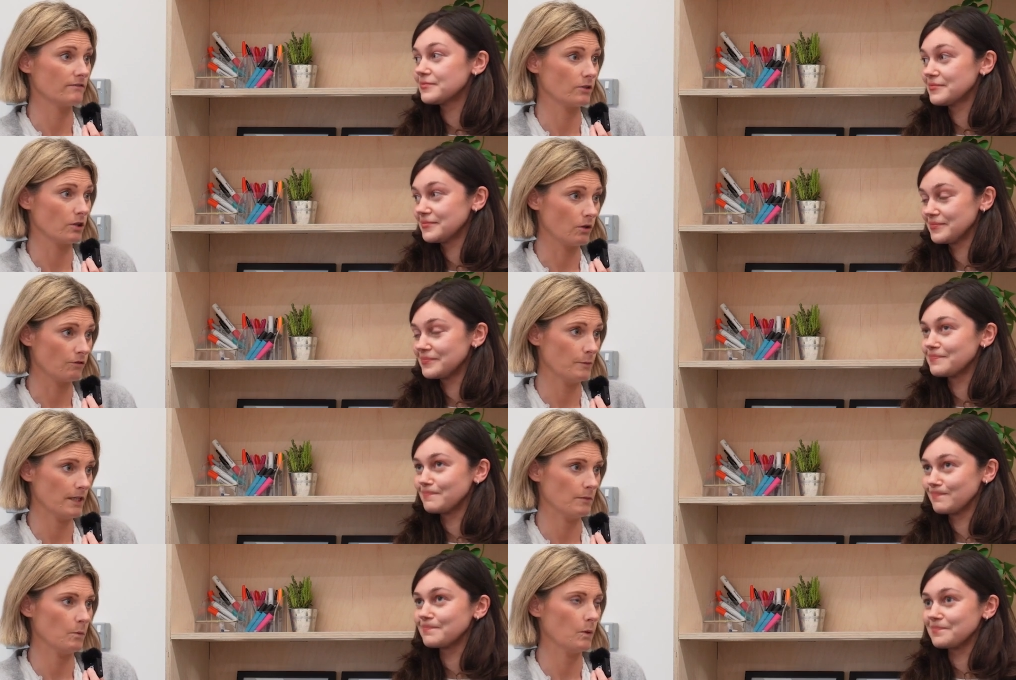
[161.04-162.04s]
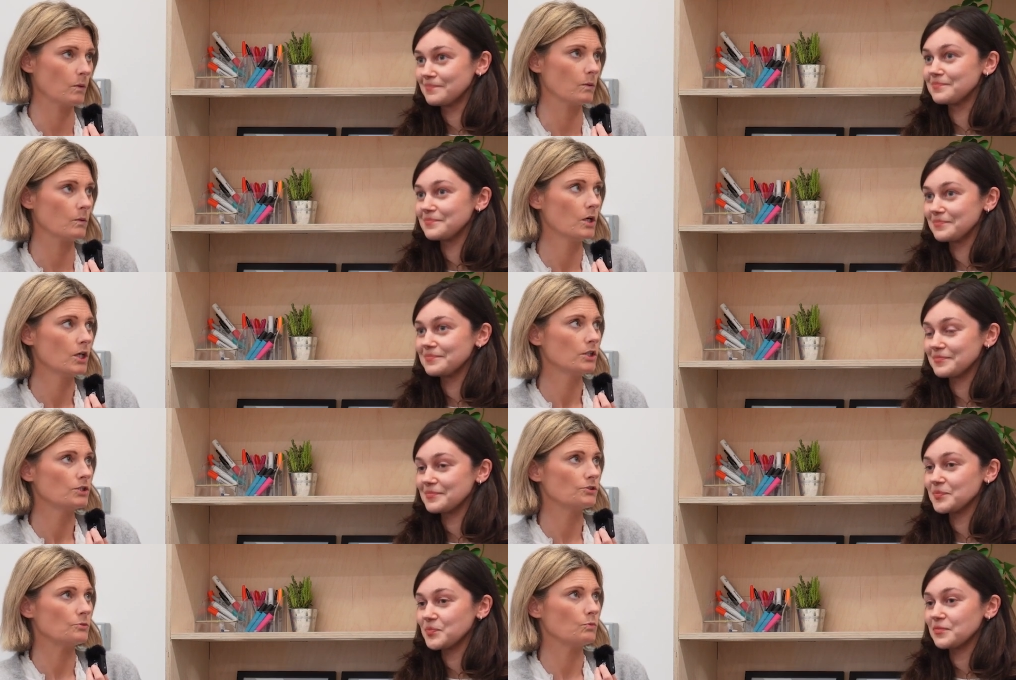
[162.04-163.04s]
Speaker 1: for a lot of people.
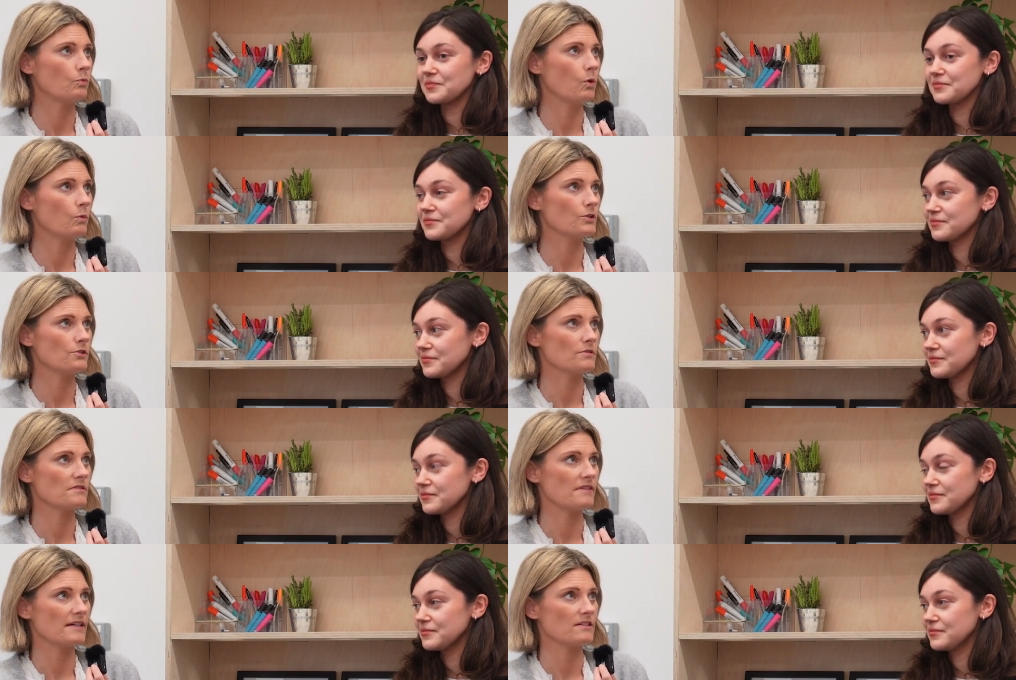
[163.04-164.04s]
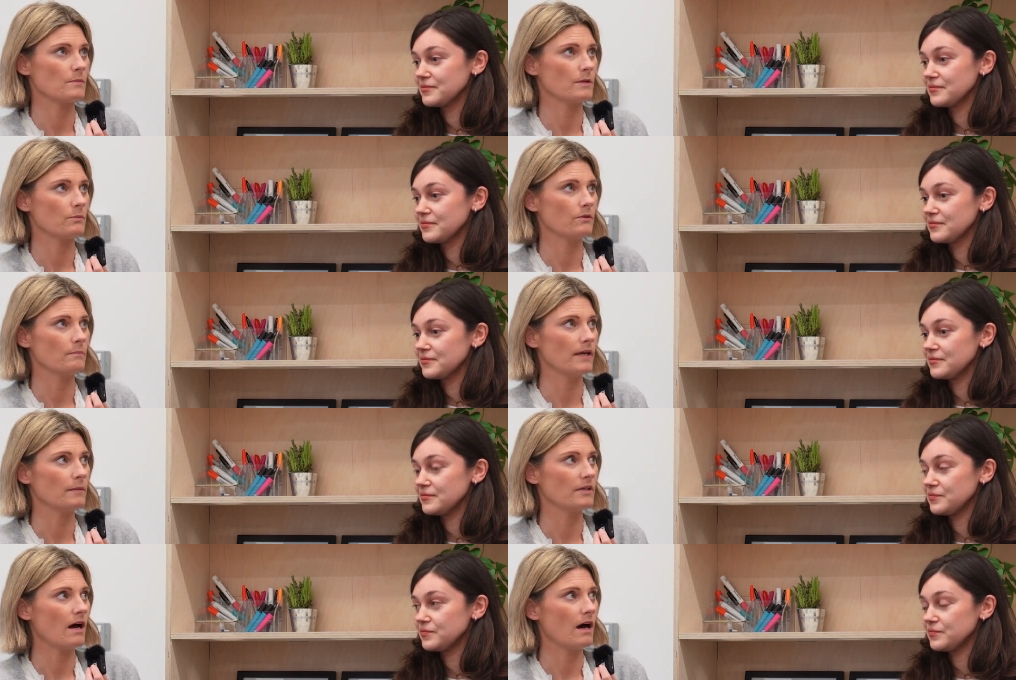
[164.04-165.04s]
So, what would you say to people that
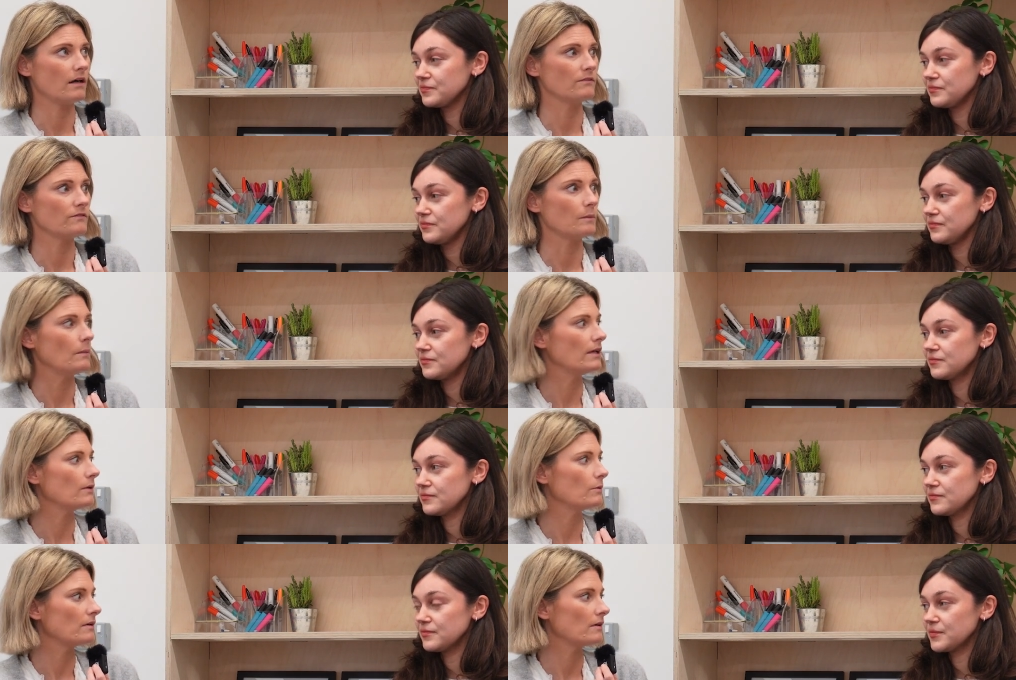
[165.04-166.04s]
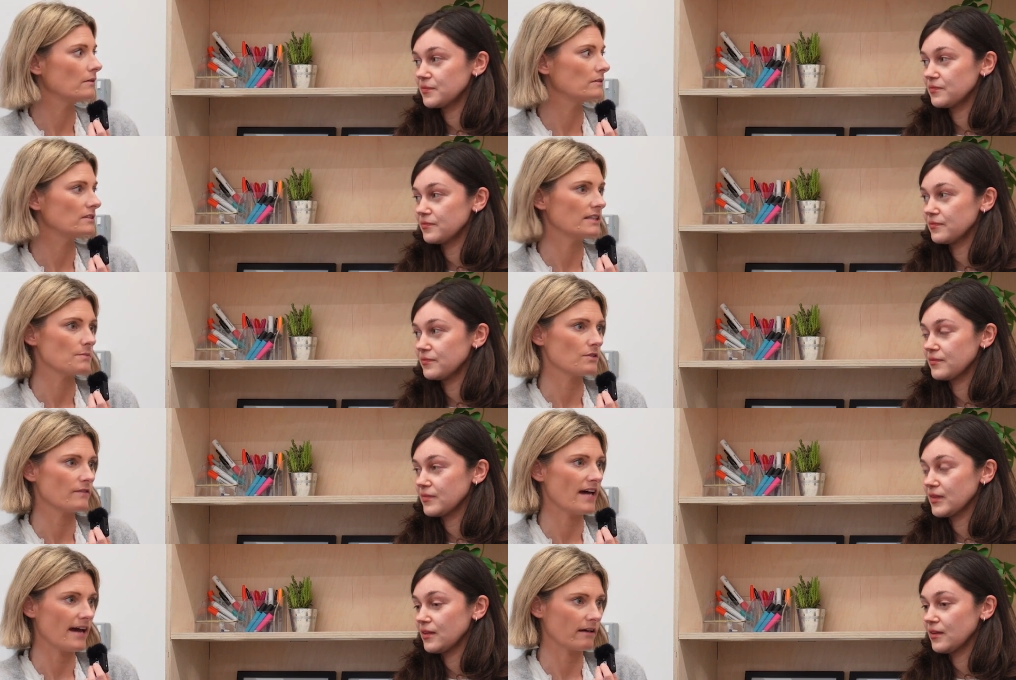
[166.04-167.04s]
maybe aren't familiar with the concept of a
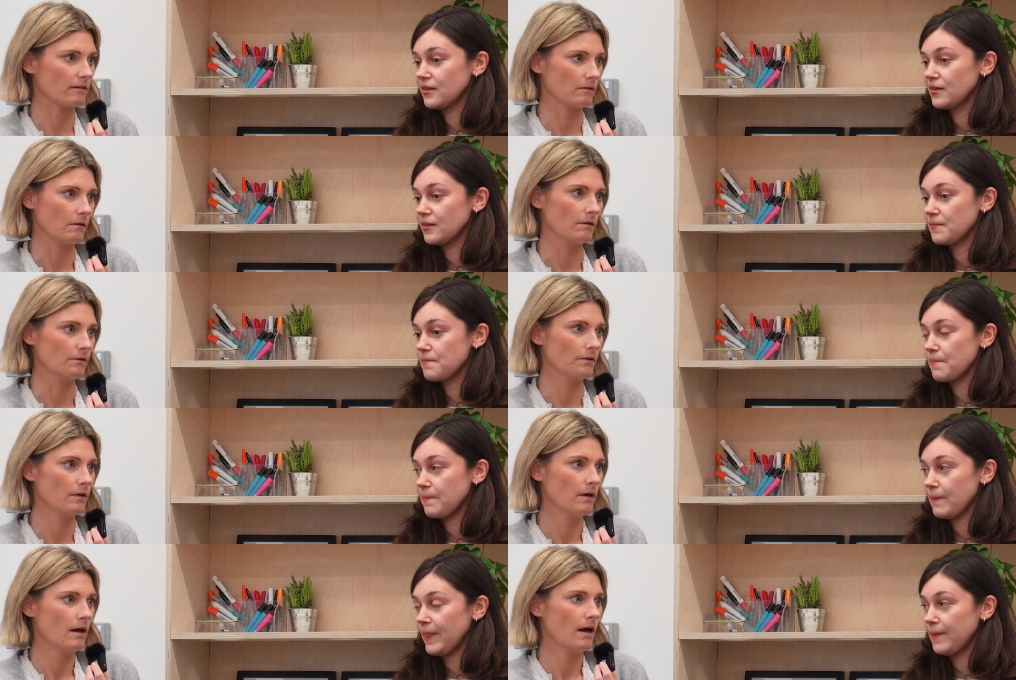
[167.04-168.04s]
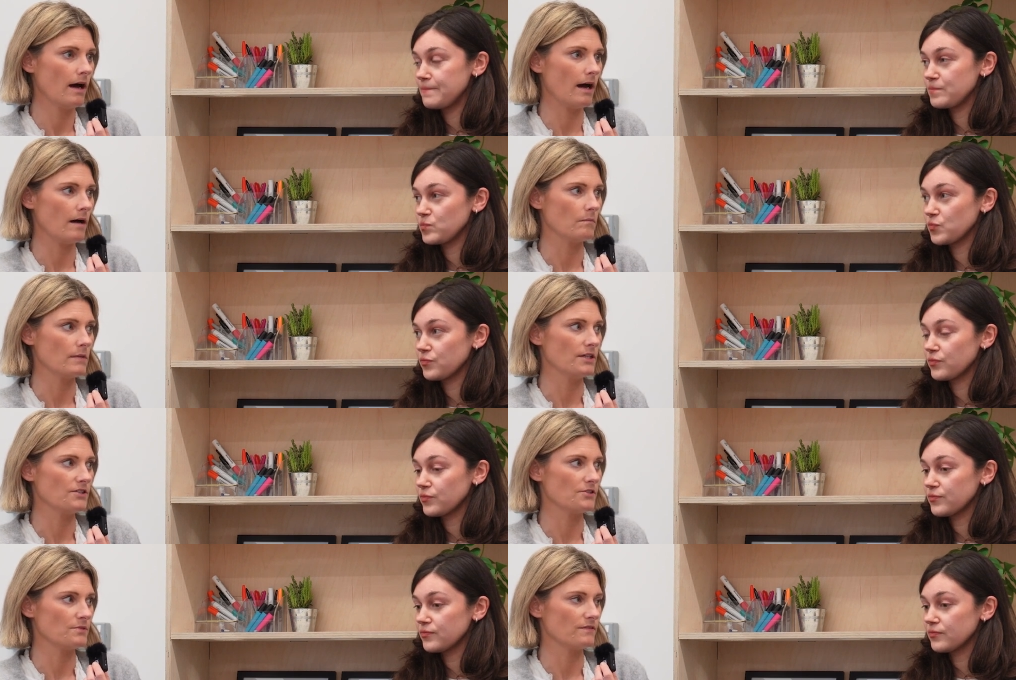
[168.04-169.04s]
hackathon um, in
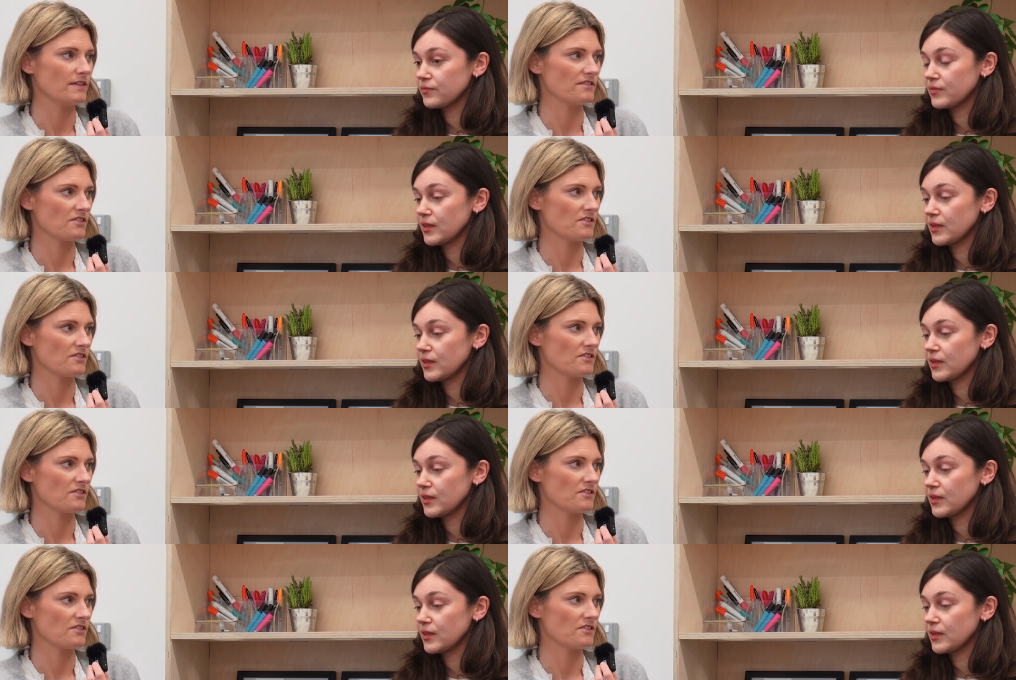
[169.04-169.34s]
terms of this